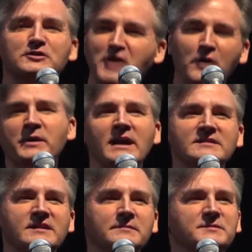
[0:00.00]
don't
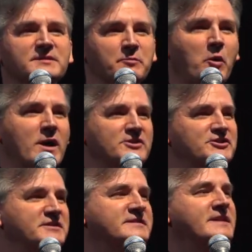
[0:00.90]
ask him some
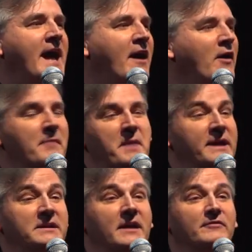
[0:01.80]
questions now, I
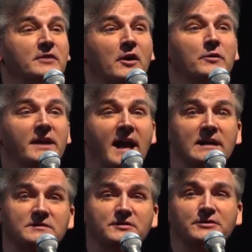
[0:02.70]
may never know the
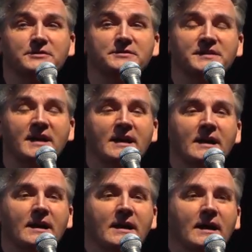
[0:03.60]
answers.
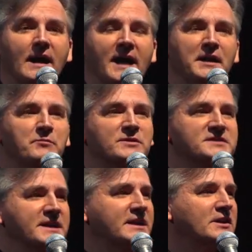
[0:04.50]
And in
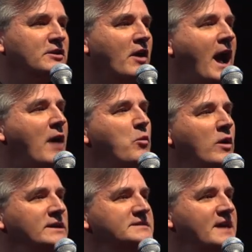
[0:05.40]
particular, I
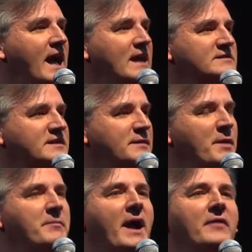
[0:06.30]
wanted to ask
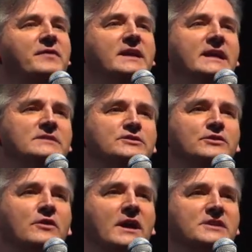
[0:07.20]
him about the
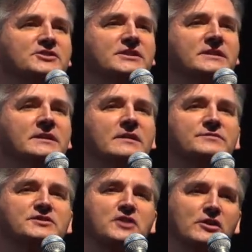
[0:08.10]
integration
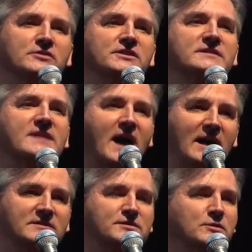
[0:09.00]
of Sturgis
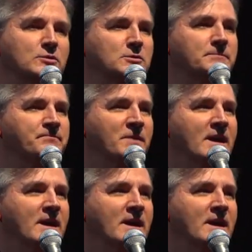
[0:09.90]
High School.